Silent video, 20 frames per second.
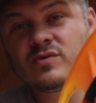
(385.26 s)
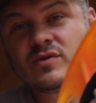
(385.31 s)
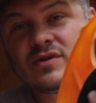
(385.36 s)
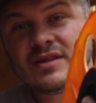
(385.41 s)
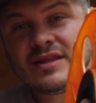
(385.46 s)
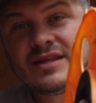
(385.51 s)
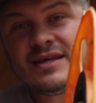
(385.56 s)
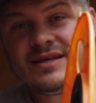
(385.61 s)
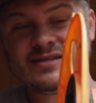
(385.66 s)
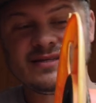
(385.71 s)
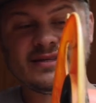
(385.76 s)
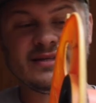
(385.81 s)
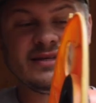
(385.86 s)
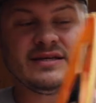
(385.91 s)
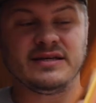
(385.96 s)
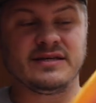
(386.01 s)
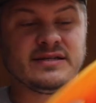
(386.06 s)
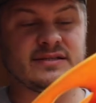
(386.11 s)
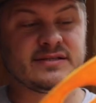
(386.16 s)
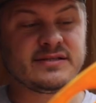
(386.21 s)
one of these
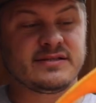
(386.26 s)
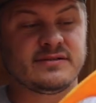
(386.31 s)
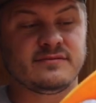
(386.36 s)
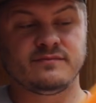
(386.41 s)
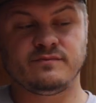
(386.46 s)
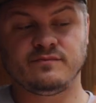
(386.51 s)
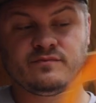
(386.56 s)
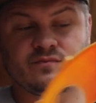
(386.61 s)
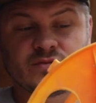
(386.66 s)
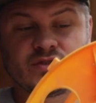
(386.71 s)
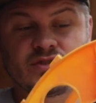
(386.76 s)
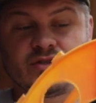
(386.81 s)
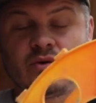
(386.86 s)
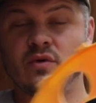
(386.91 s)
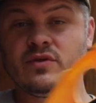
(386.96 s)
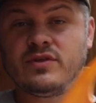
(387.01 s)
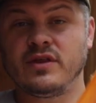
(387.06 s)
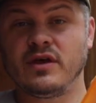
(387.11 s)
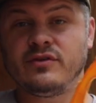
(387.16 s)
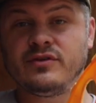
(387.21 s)
things. So
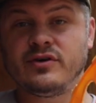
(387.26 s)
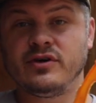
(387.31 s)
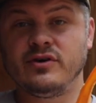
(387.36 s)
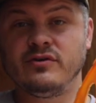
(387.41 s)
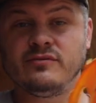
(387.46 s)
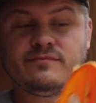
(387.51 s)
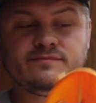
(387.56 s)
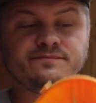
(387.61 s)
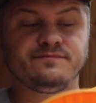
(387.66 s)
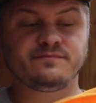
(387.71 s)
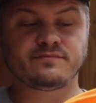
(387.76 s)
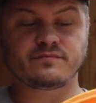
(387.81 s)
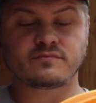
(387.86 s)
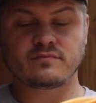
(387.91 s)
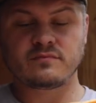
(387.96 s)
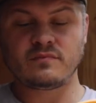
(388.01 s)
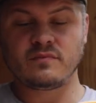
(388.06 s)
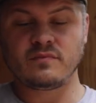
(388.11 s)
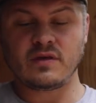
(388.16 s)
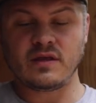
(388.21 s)
what they'll do
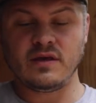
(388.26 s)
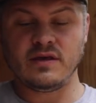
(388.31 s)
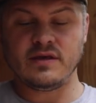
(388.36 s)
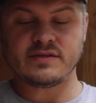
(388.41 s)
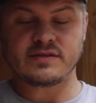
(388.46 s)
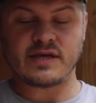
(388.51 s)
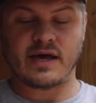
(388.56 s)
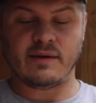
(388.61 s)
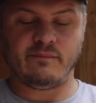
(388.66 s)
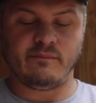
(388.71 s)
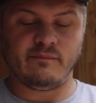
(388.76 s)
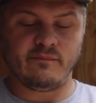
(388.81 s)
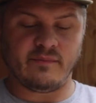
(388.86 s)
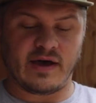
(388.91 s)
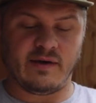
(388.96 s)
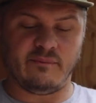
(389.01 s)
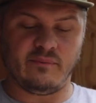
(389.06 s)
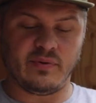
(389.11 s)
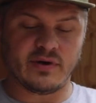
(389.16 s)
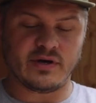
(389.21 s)
is I
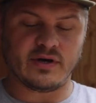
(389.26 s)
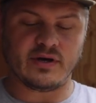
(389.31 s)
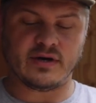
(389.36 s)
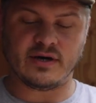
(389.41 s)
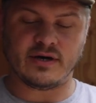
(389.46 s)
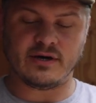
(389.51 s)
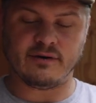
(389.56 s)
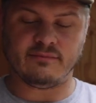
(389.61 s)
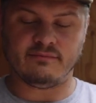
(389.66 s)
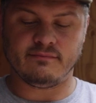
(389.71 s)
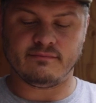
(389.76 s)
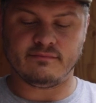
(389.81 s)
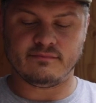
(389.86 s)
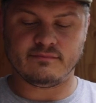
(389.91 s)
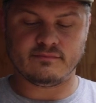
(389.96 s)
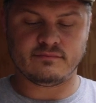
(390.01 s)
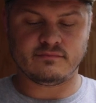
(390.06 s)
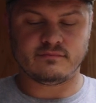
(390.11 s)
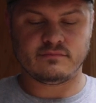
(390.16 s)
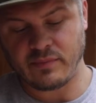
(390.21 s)
put a
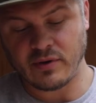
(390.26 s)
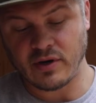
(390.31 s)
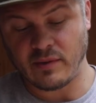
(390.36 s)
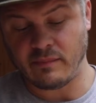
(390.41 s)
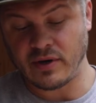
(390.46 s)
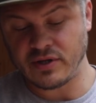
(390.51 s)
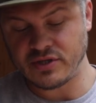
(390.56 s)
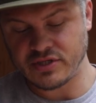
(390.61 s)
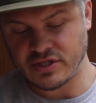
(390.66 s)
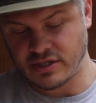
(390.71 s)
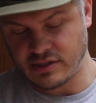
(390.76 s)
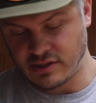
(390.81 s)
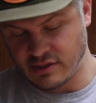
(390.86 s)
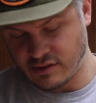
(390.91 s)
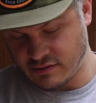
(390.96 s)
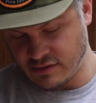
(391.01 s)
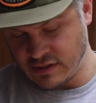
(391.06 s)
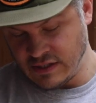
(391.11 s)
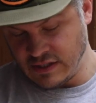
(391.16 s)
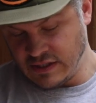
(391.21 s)
bungee in
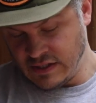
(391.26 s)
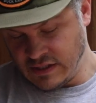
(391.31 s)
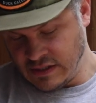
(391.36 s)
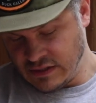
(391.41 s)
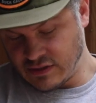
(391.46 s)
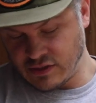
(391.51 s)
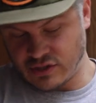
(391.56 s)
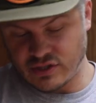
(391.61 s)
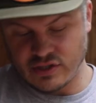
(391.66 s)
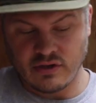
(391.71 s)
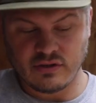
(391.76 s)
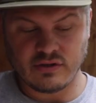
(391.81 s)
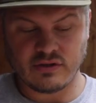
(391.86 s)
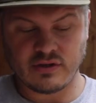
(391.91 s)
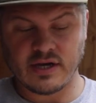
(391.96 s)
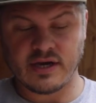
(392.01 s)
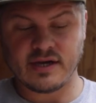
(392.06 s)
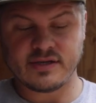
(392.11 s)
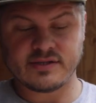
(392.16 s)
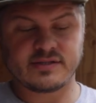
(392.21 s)
here to show you
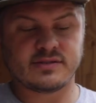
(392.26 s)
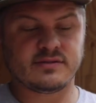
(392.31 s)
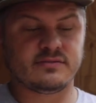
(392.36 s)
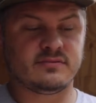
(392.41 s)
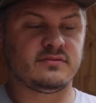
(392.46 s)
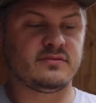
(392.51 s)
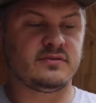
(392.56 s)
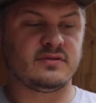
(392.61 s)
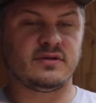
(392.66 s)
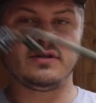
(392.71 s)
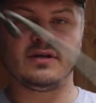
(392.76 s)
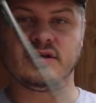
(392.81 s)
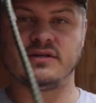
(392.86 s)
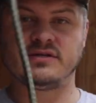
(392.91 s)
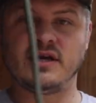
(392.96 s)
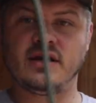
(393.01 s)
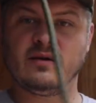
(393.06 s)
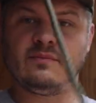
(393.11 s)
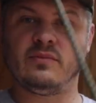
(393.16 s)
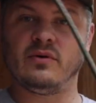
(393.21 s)
guys an
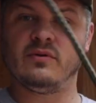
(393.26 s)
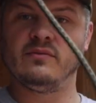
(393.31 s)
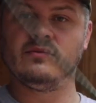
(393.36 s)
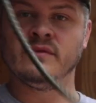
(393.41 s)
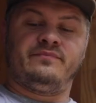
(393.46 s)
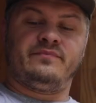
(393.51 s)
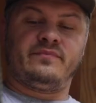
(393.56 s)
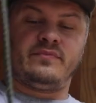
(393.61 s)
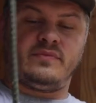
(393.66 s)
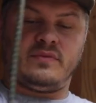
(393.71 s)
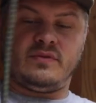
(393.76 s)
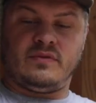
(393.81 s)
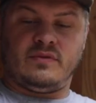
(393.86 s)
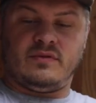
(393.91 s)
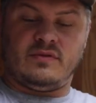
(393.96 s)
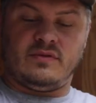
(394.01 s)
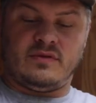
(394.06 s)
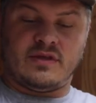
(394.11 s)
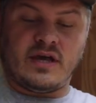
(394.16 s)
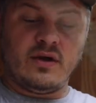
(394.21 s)
example.
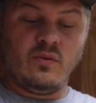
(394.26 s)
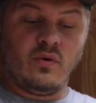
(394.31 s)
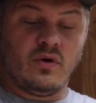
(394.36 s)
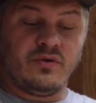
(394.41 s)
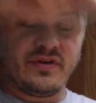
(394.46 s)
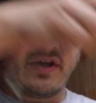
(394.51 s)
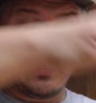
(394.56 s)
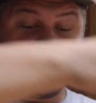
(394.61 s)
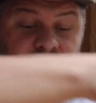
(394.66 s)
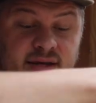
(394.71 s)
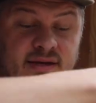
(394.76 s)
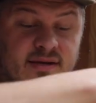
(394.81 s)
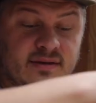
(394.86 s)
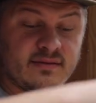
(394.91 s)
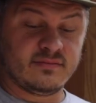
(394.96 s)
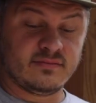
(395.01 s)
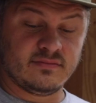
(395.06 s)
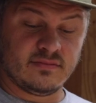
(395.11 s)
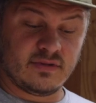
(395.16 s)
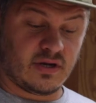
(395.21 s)
They will take
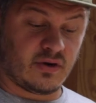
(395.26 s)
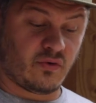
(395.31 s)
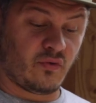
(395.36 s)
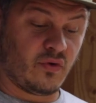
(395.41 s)
a